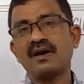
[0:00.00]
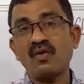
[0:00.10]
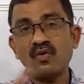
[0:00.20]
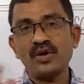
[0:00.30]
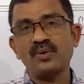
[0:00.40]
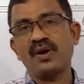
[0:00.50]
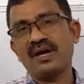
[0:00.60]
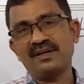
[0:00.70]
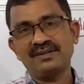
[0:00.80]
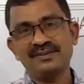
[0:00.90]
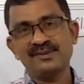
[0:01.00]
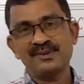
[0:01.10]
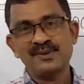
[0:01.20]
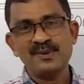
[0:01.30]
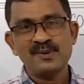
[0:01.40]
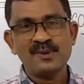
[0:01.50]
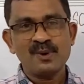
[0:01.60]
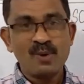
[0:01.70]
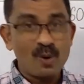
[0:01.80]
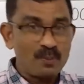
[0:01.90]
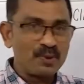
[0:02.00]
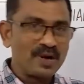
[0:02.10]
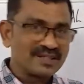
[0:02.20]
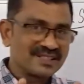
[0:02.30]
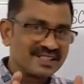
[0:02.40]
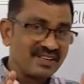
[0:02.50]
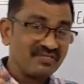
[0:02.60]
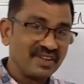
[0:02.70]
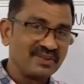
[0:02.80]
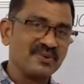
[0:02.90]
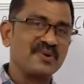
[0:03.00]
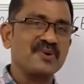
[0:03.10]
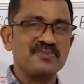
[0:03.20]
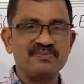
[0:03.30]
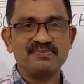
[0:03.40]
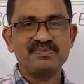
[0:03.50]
How are you all? Hope you are safe at your home.